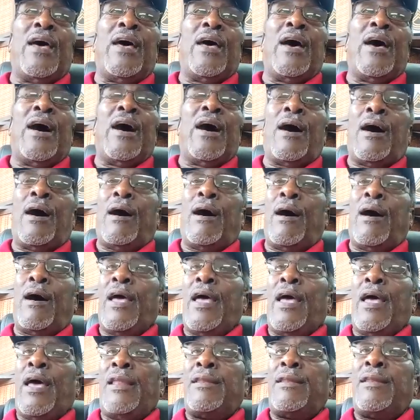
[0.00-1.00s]

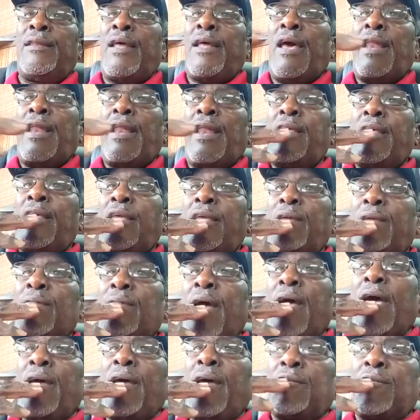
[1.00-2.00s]
And he
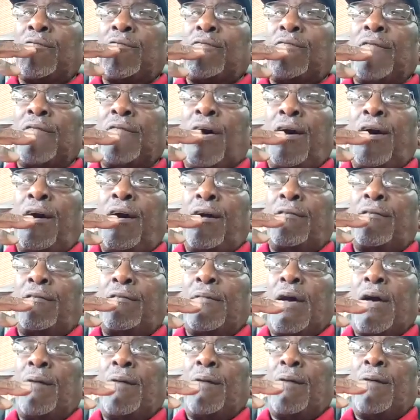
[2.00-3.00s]
had to
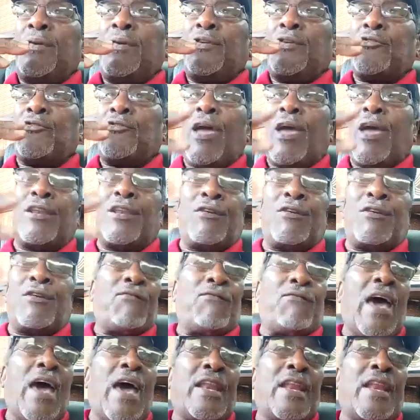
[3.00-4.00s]
be trained to
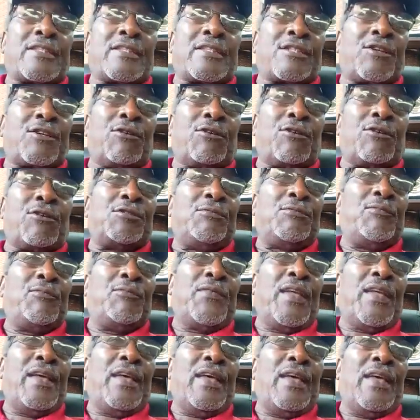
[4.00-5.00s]
fight as a soldier.
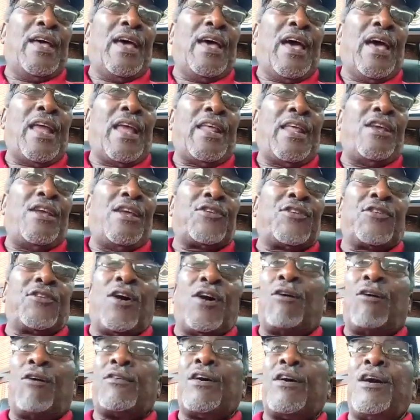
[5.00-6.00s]
And he
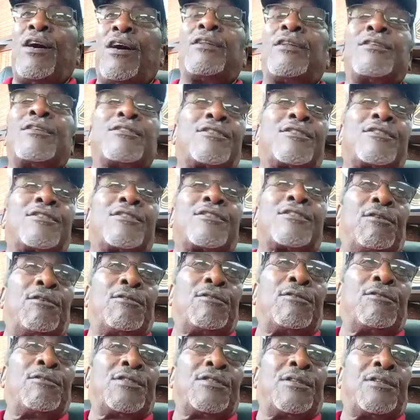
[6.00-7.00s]
taught other
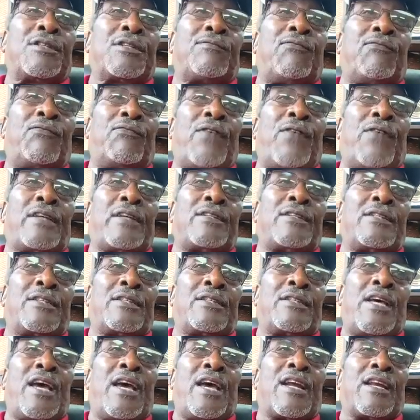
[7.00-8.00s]
soldiers the
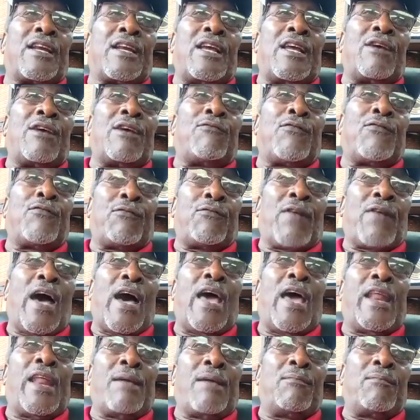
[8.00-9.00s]
technique for
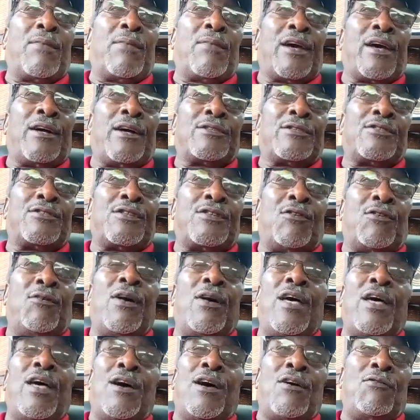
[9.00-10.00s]
fighting because,
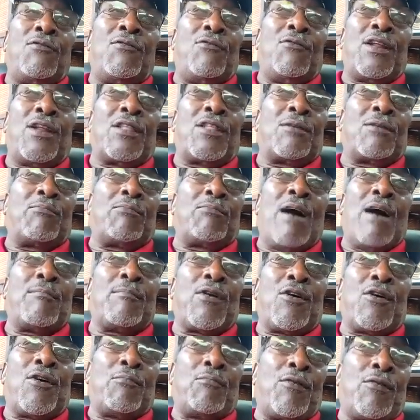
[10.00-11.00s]
one of the
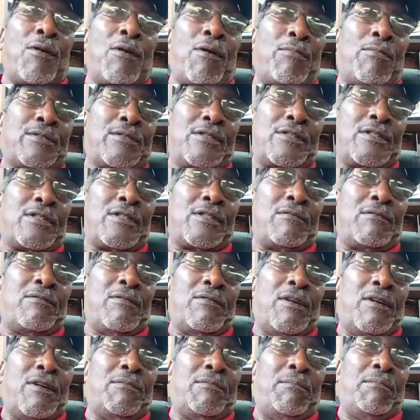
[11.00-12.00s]
primary purposes of
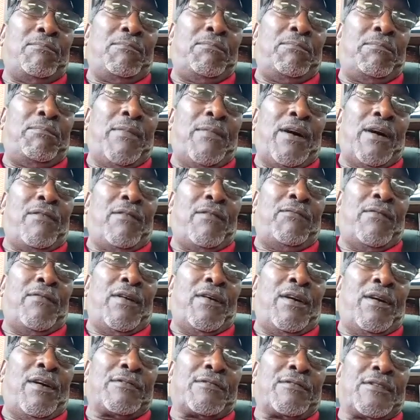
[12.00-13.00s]

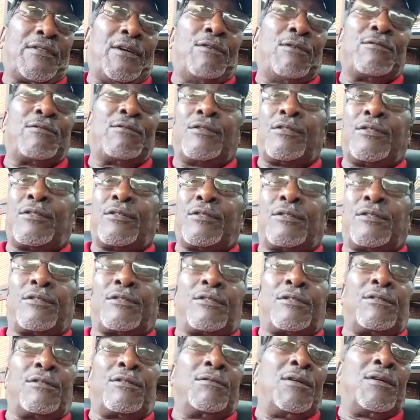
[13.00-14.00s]
soldiers is
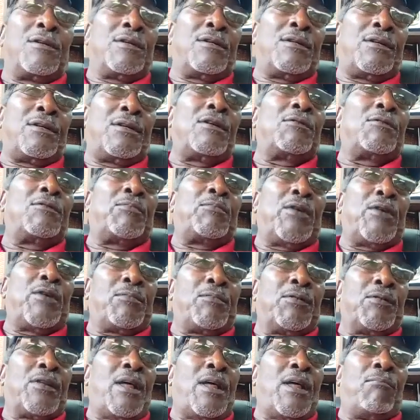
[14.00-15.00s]
to kill
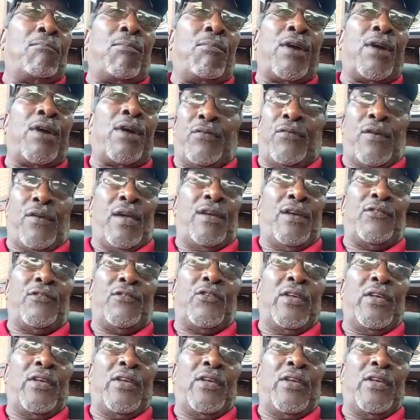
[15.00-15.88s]
people and break things.